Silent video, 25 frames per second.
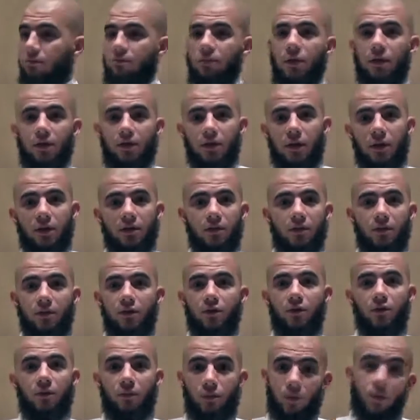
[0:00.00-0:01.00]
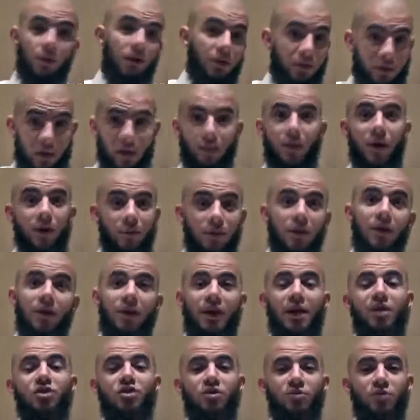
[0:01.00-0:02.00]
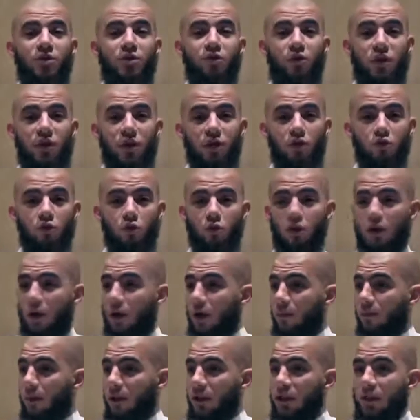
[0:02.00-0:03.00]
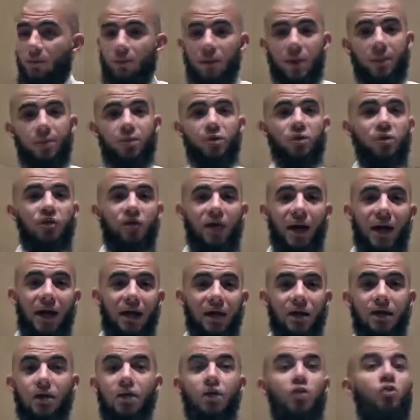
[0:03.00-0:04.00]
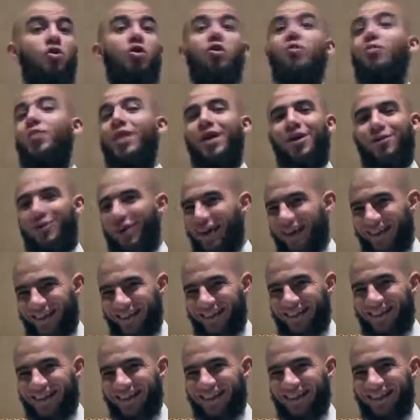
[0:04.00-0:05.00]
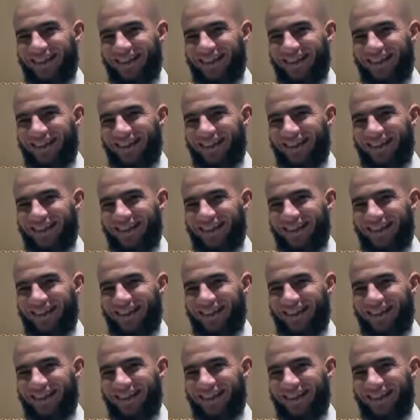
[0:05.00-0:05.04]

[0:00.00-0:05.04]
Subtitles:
But, and, you know, what, there may be a relation between the two. But the people you've added don't play cricket.